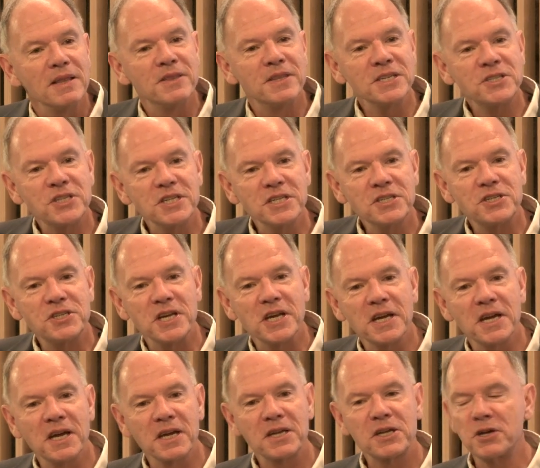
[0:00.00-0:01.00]
This is
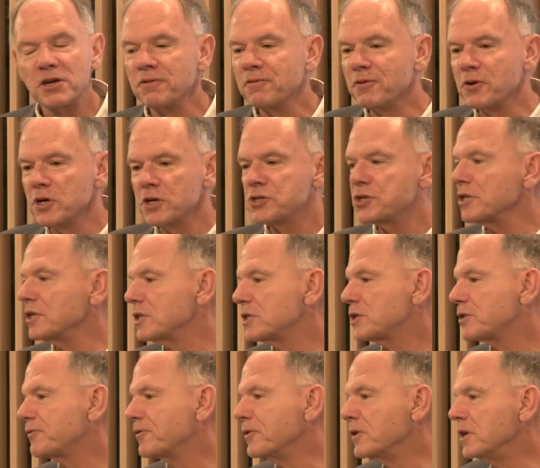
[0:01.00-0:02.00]
a
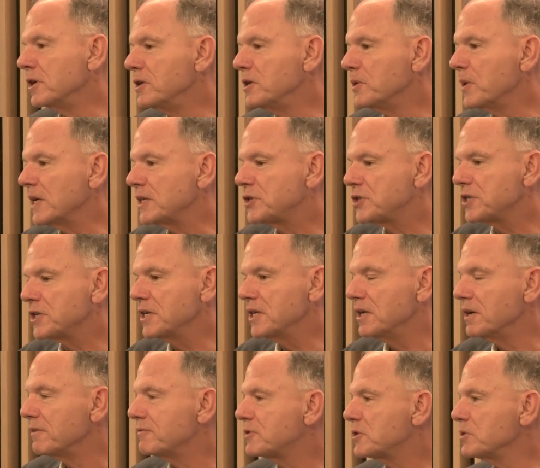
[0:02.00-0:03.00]
convergence for
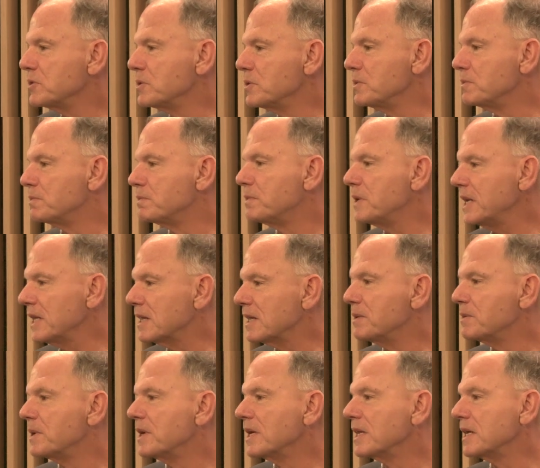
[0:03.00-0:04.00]
USC of two
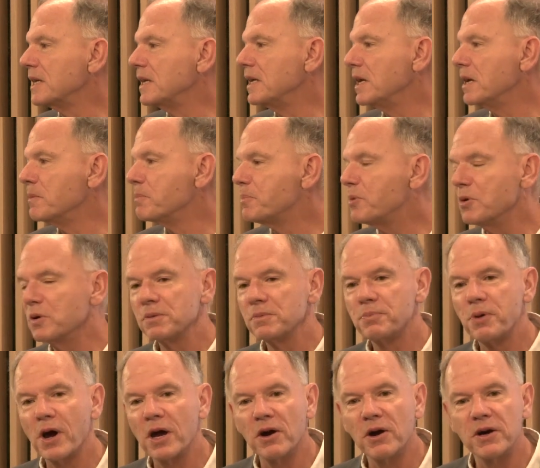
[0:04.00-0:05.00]
really, really
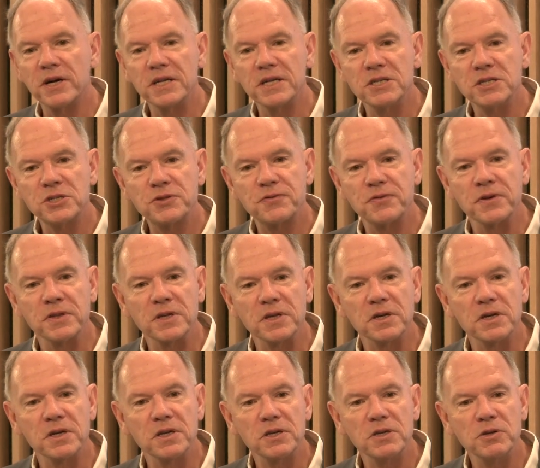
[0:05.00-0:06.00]
important priorities for
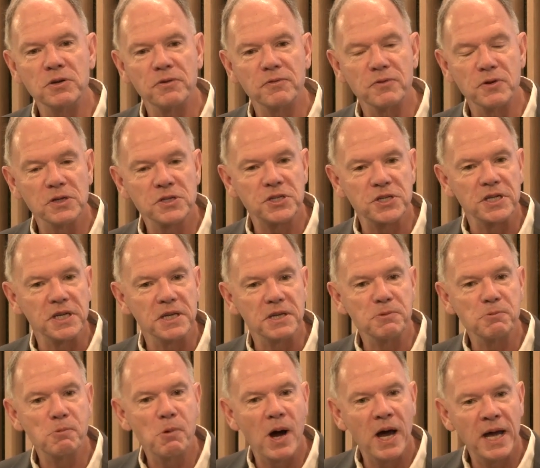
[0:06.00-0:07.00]
the
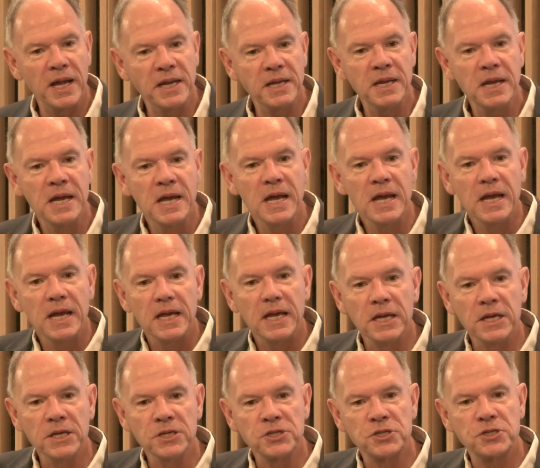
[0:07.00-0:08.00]
university. One
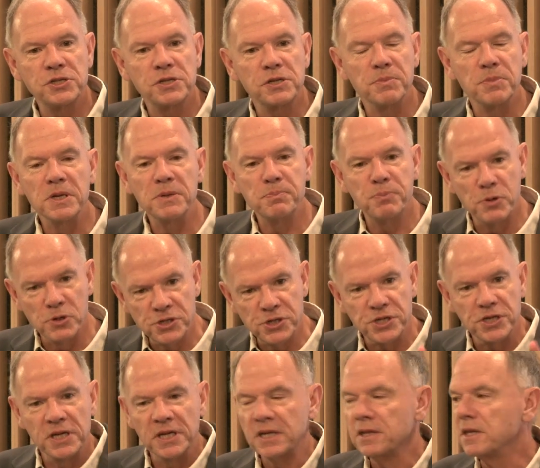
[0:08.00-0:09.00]
is to be
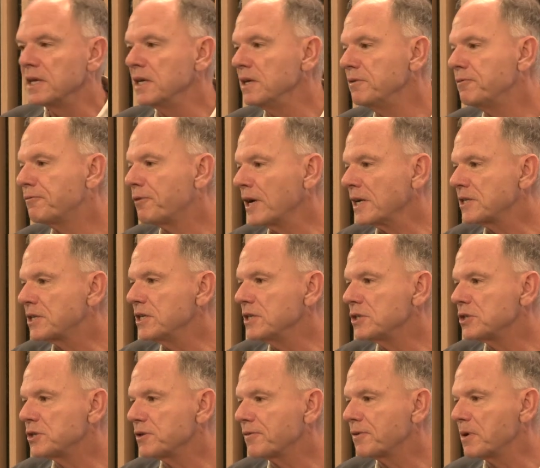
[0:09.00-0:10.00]
pushing the
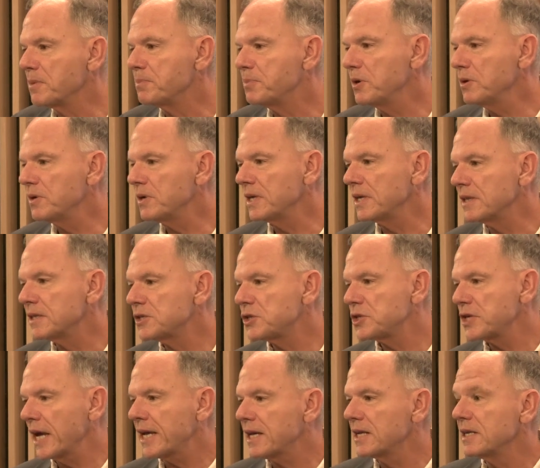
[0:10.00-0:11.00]
frontiers of computing. The
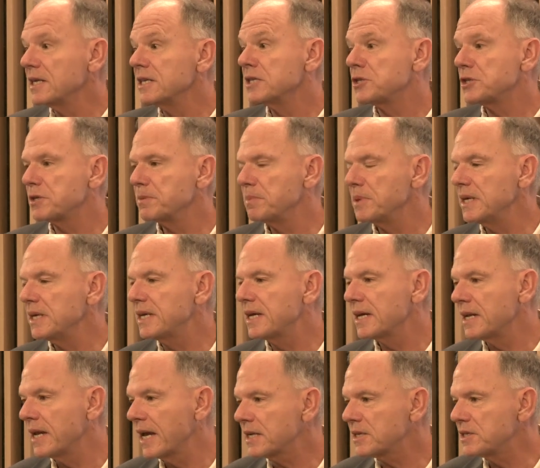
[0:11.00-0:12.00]
second is to be
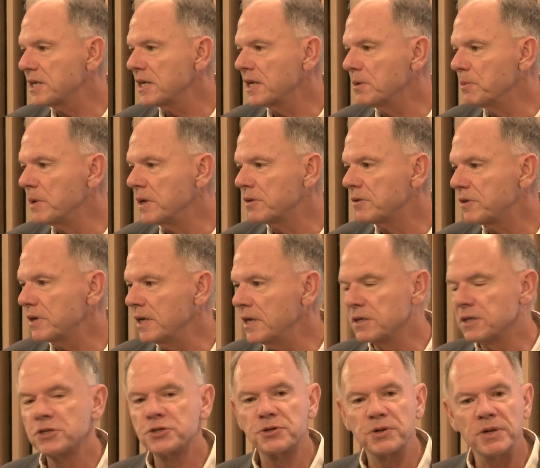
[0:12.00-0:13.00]
connecting with
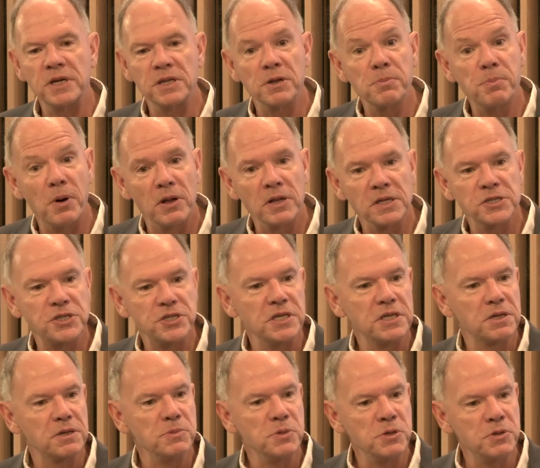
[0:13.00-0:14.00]
industry and the policy
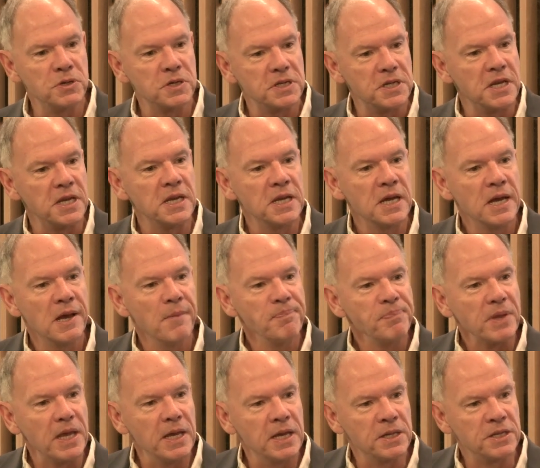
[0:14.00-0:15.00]
community
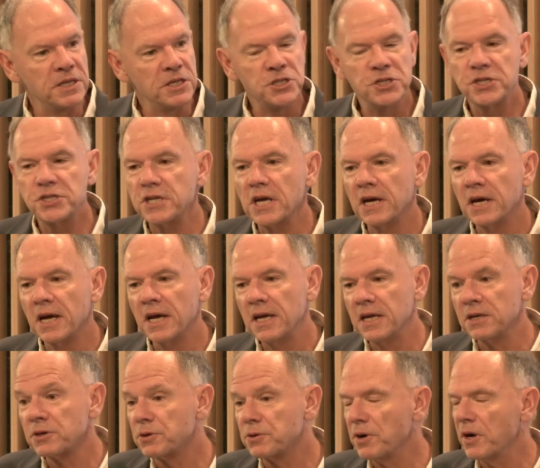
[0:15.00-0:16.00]
in this
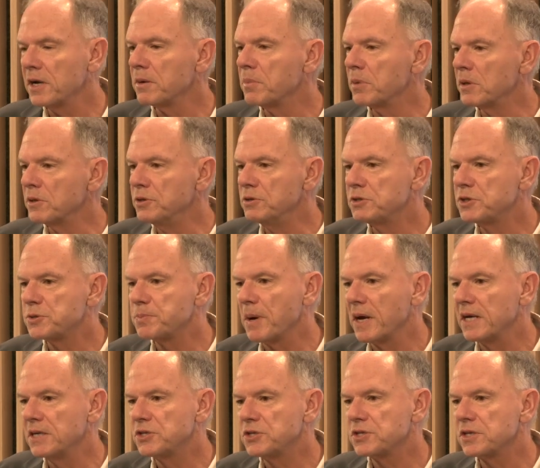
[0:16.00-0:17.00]
incredible new
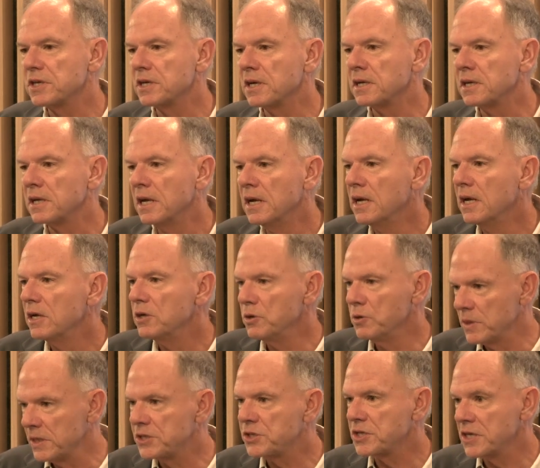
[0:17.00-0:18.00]
space that
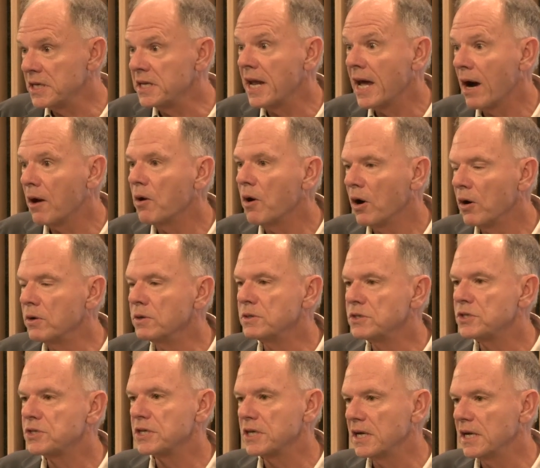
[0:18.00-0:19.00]
USC now
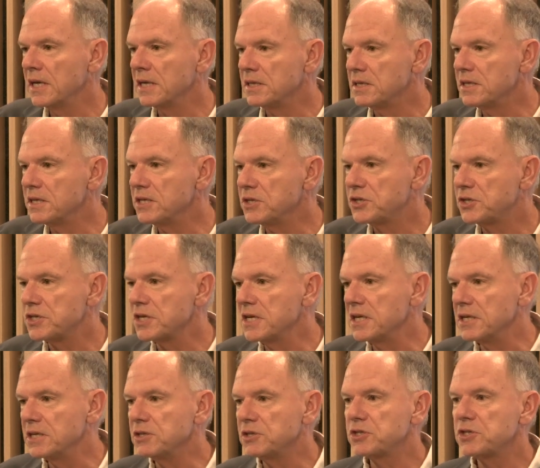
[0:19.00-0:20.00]
owns in
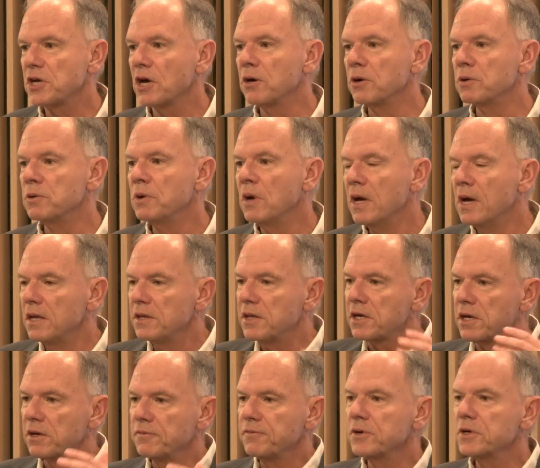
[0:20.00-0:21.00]
DC. So
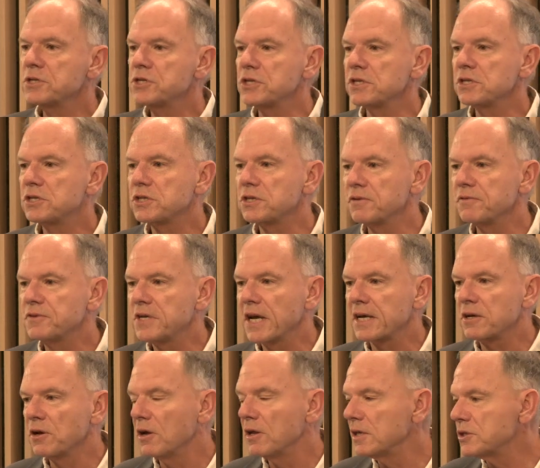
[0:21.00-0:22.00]
the convergence of
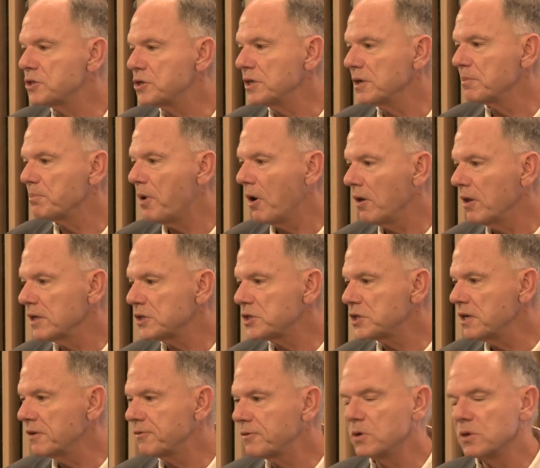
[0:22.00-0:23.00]
technology and
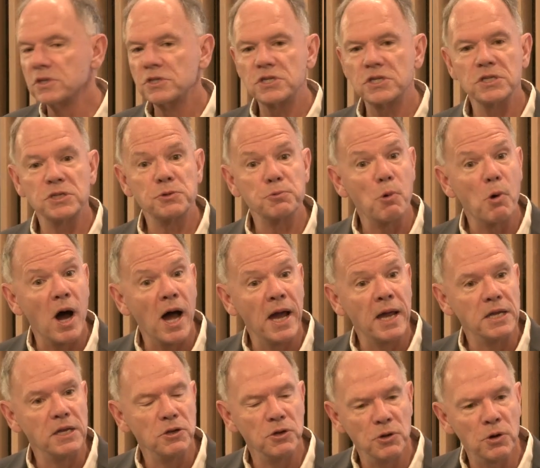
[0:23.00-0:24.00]
policy, of course, is why
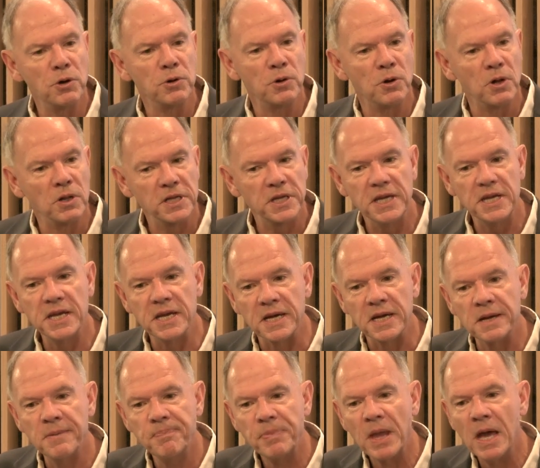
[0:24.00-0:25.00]
you're all
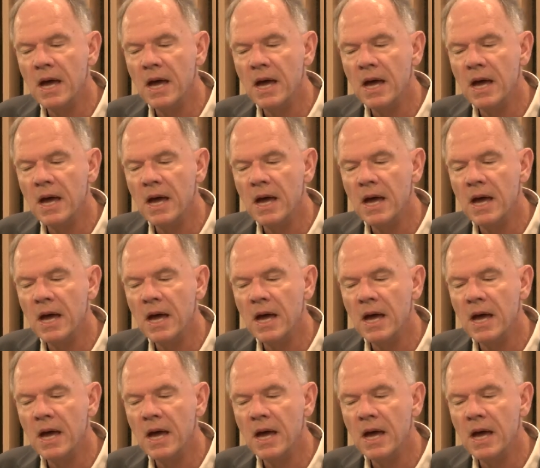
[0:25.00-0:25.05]
here.